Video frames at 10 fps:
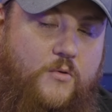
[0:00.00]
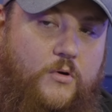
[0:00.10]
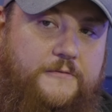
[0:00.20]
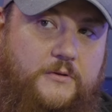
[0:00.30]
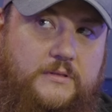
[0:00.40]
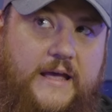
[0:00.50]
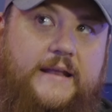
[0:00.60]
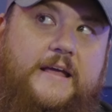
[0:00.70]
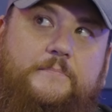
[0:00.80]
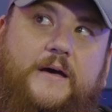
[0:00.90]
Well, if you
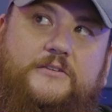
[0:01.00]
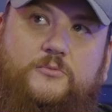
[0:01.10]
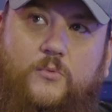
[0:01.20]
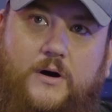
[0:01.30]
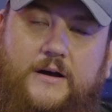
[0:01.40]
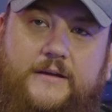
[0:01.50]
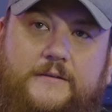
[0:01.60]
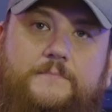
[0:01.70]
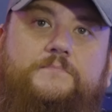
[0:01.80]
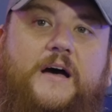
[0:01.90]
late apex
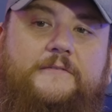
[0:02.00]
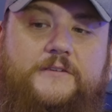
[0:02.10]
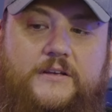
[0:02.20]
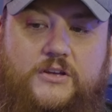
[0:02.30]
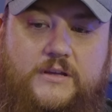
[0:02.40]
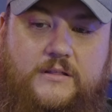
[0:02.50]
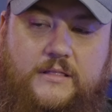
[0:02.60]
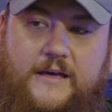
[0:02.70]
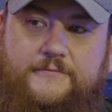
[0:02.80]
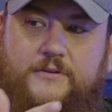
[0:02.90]
1, I feel like you can get
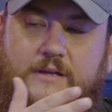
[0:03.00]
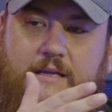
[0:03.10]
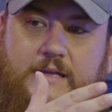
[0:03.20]
left